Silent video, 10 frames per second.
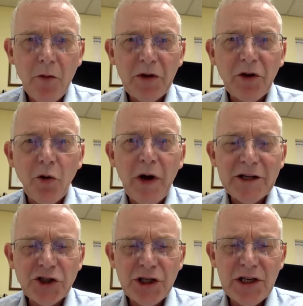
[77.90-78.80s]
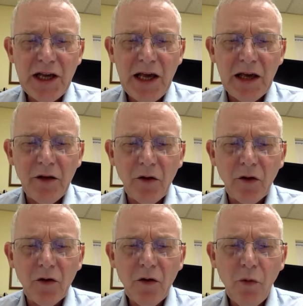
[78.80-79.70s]
But the question
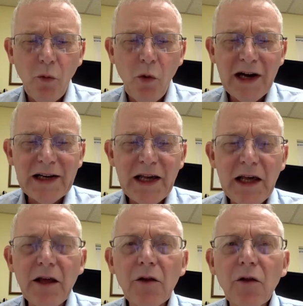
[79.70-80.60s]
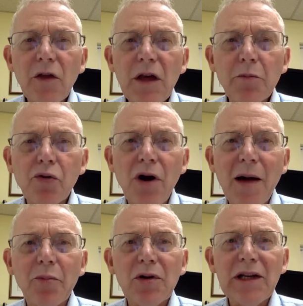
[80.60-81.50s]
is, what is the
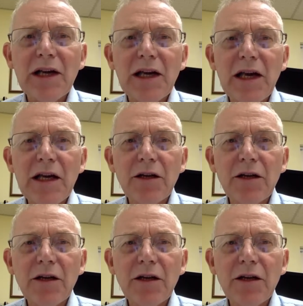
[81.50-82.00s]
properly